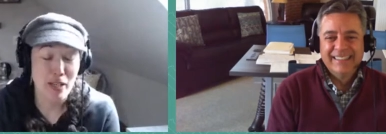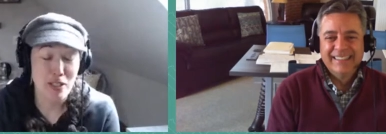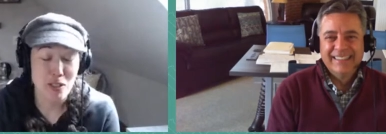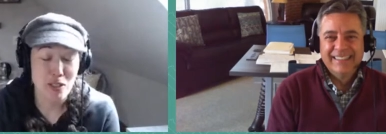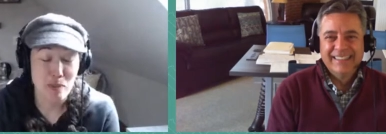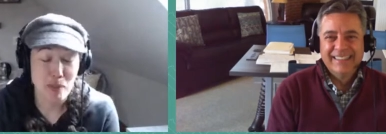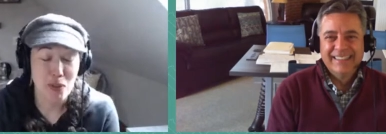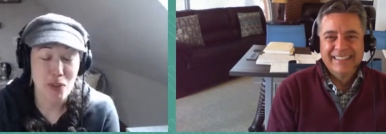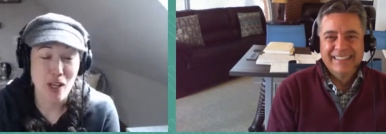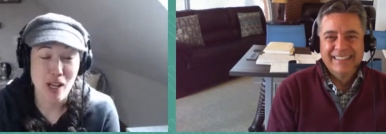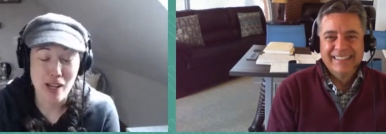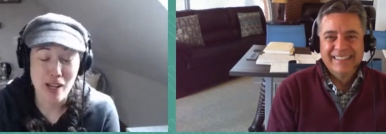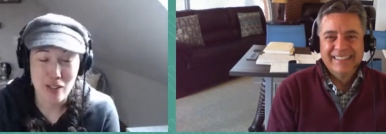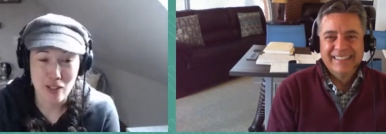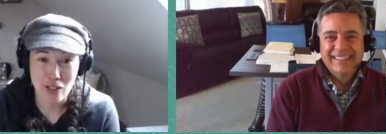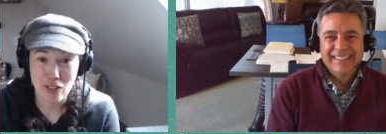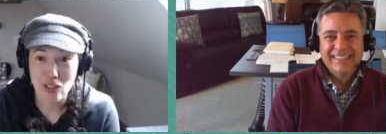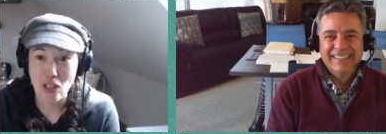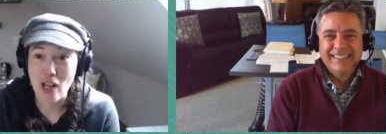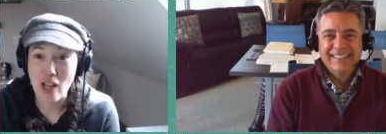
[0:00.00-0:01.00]
Speaker 1: possible
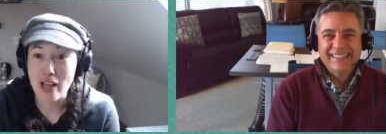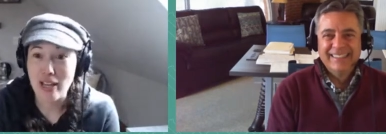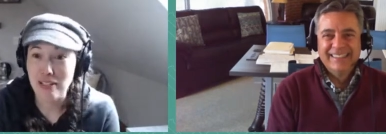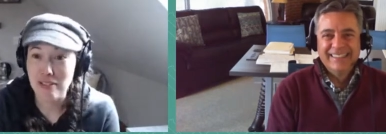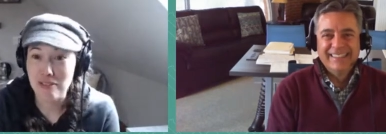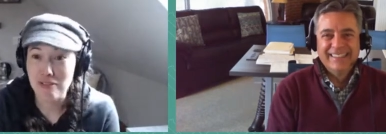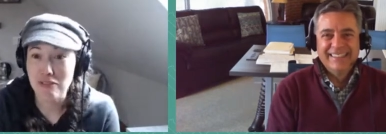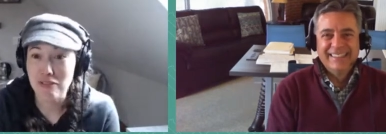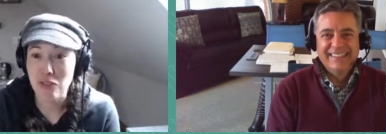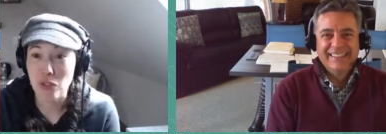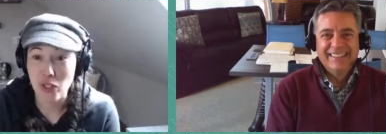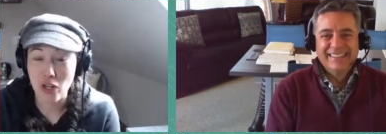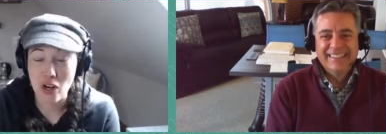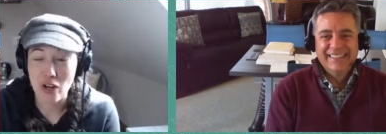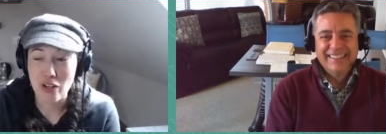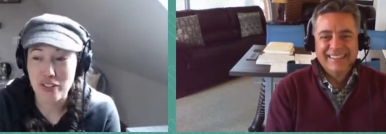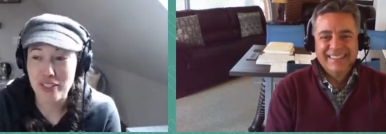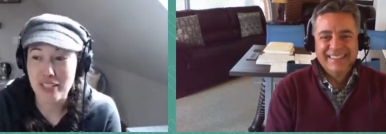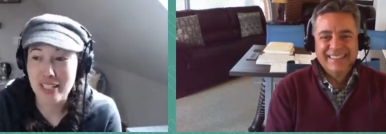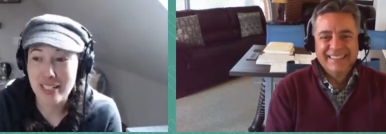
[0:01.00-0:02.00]
on our lot for
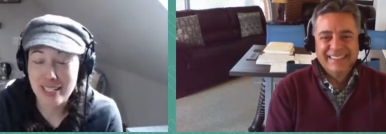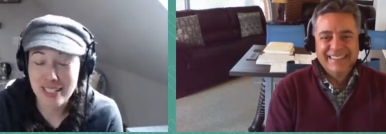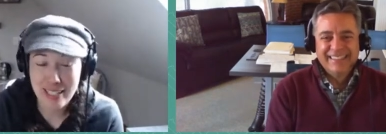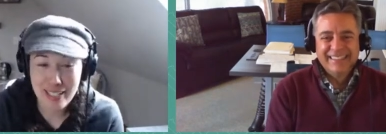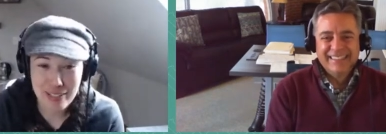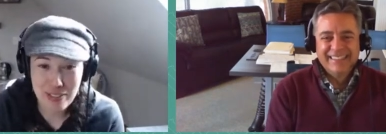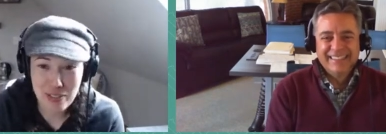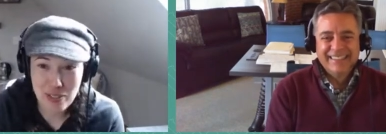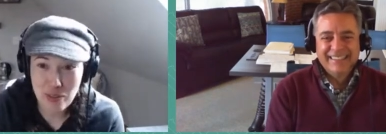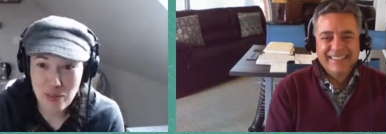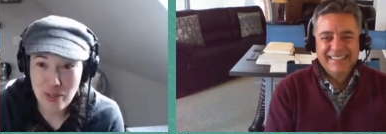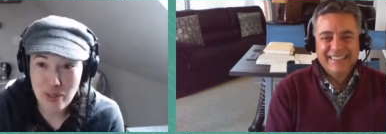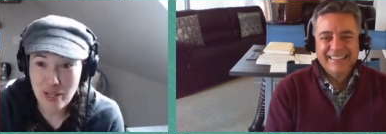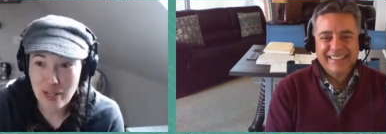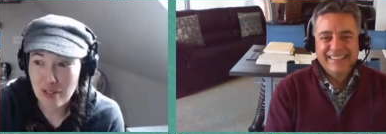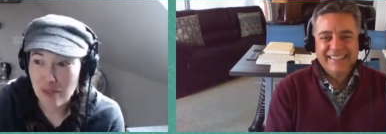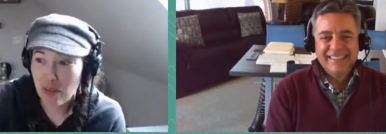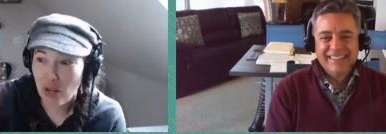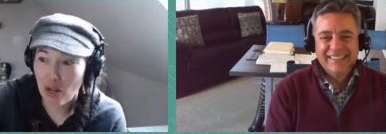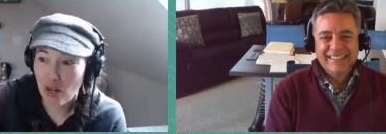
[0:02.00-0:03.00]
gardening, and so
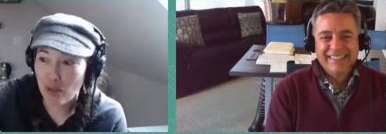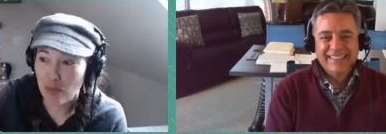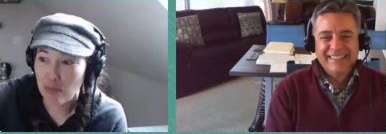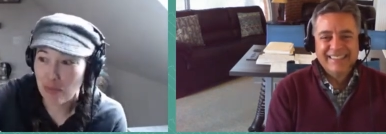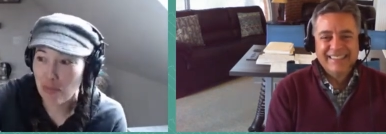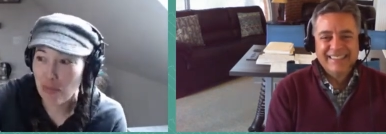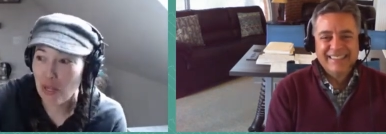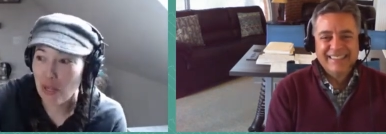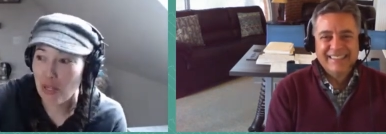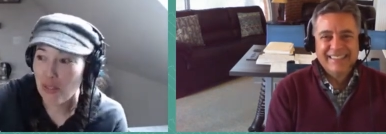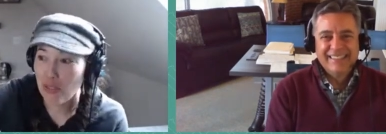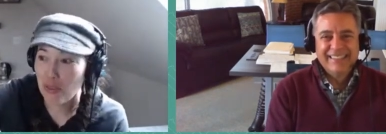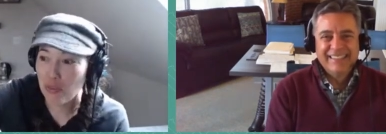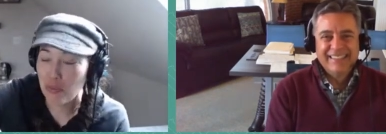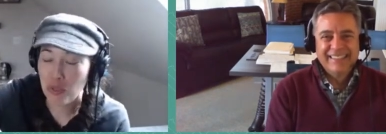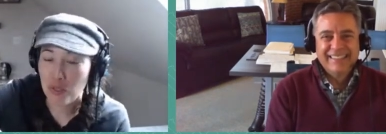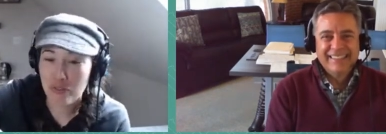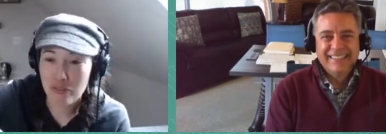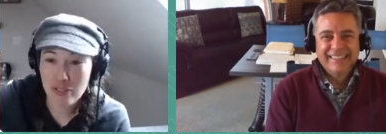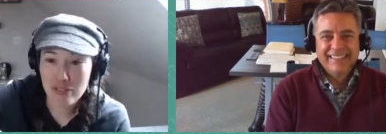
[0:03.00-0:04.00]
our our
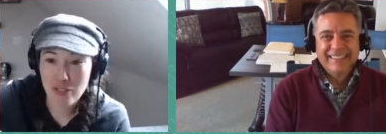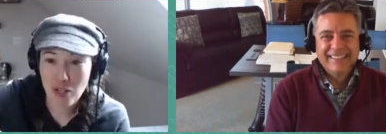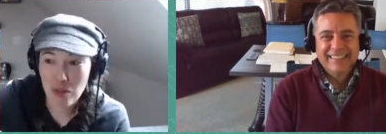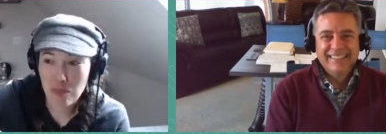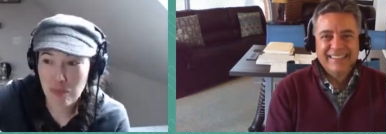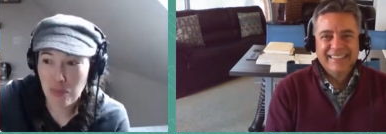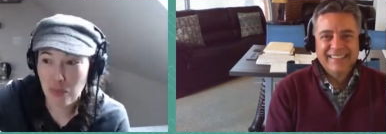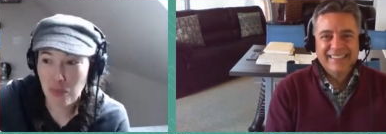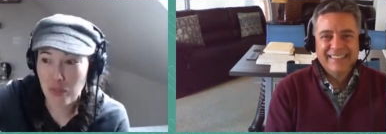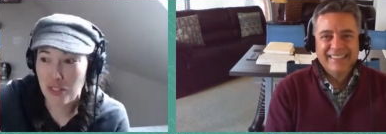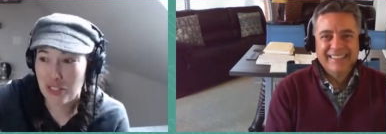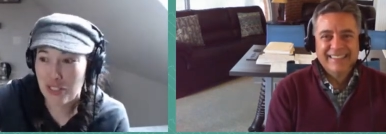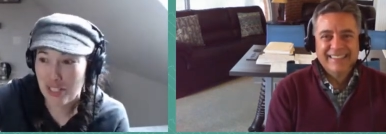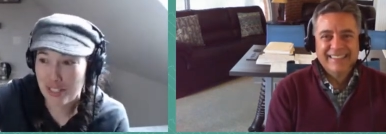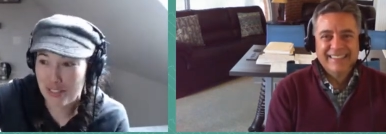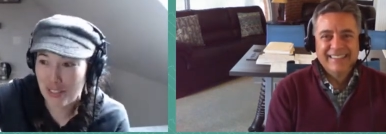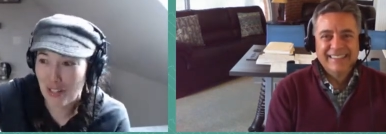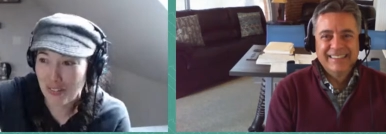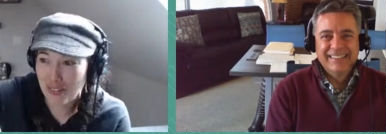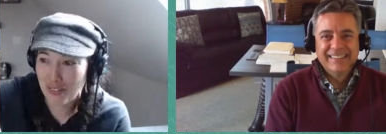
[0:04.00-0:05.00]
the roof of our porch
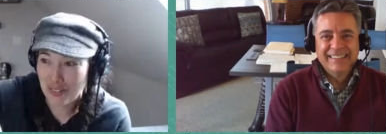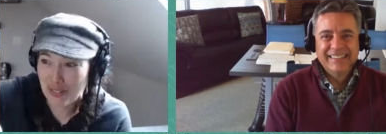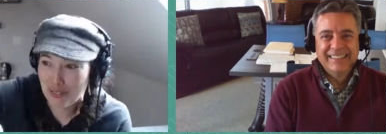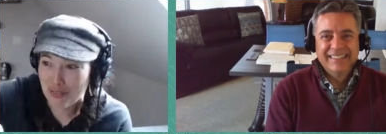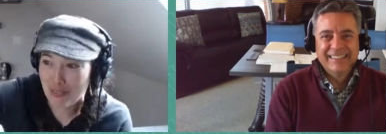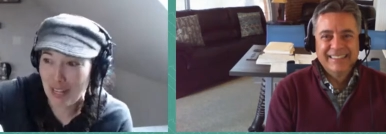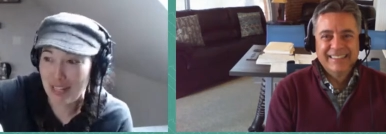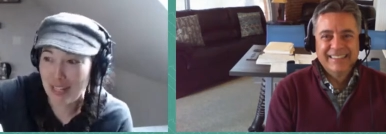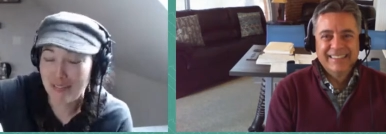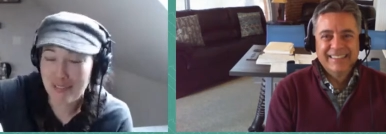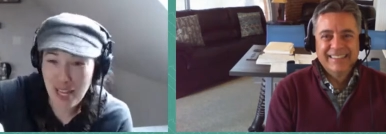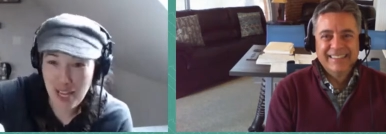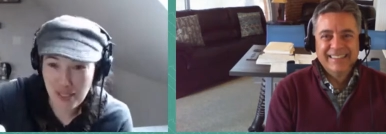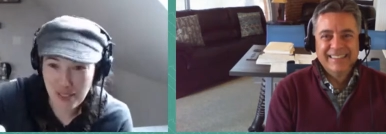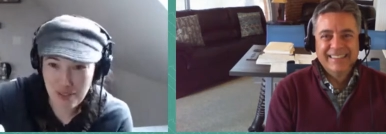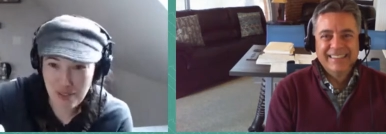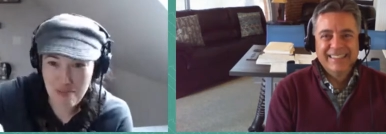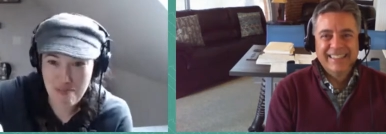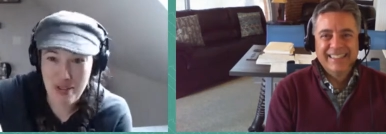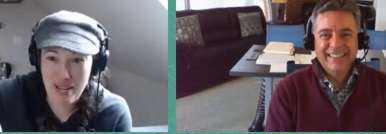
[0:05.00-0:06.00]
has all these five
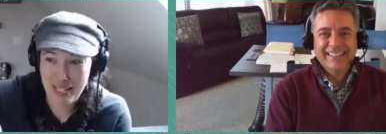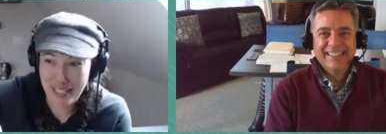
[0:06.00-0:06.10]
gallon